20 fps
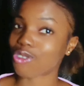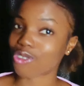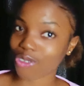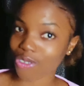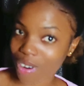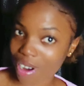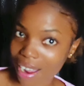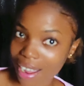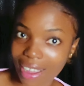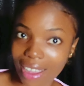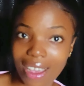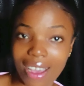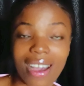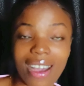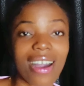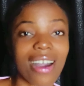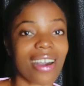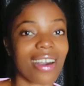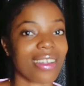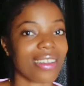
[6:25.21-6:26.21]

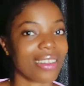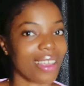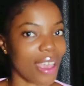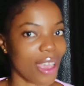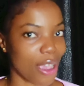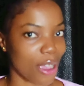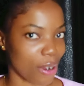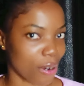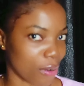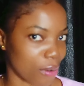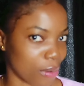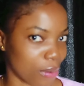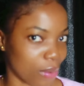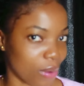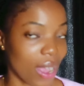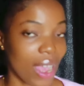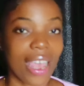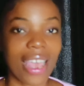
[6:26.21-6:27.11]
trial and error,